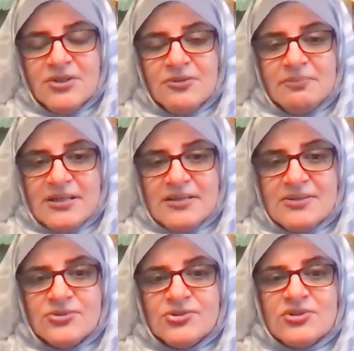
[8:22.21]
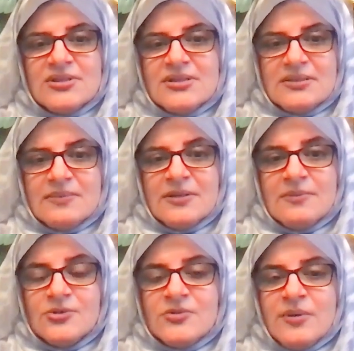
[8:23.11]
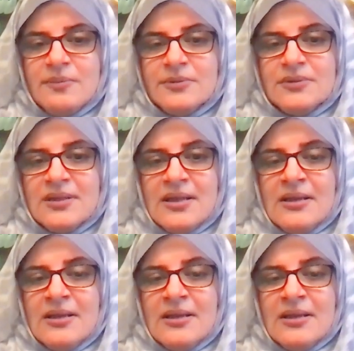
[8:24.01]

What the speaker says: better social system than most people,